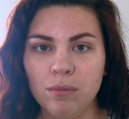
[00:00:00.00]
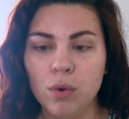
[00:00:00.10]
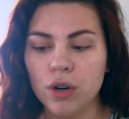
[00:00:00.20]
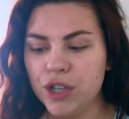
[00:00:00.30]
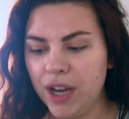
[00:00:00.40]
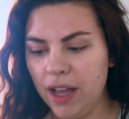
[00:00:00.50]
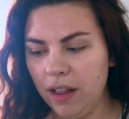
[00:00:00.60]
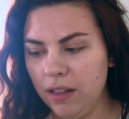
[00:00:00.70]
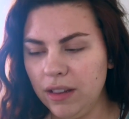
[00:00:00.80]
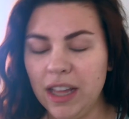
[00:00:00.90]
more
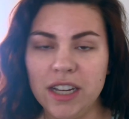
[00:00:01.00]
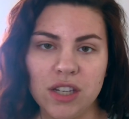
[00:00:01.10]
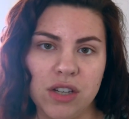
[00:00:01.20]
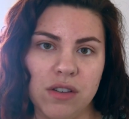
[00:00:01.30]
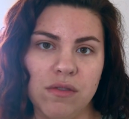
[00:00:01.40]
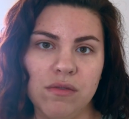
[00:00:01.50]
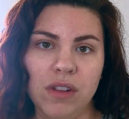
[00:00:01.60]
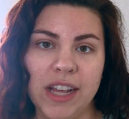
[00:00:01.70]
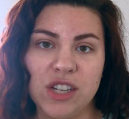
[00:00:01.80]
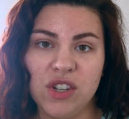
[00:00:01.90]
gel, less
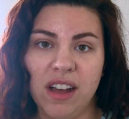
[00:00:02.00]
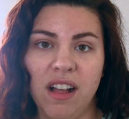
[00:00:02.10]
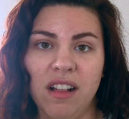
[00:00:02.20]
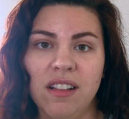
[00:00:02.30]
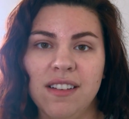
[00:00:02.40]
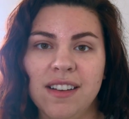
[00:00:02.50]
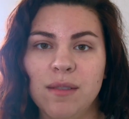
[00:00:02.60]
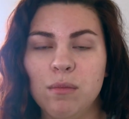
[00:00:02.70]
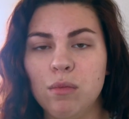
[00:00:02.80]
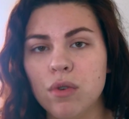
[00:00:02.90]
gel,
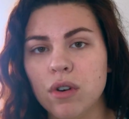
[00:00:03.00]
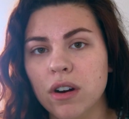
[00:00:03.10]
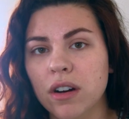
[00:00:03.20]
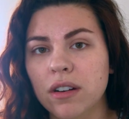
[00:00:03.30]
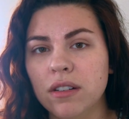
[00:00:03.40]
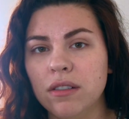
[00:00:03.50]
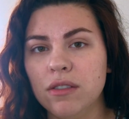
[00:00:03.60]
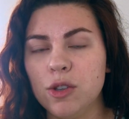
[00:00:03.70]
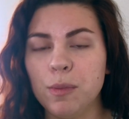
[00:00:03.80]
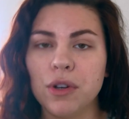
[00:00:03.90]
more
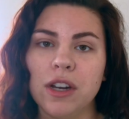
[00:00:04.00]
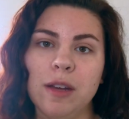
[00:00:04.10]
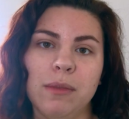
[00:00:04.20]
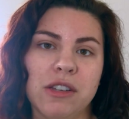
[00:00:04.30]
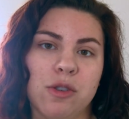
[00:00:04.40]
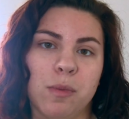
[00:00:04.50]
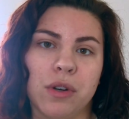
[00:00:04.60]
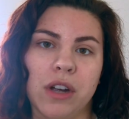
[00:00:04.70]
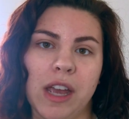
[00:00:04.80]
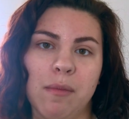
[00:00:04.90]
super cream, less super
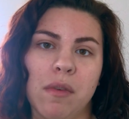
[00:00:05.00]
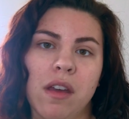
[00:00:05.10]
cream.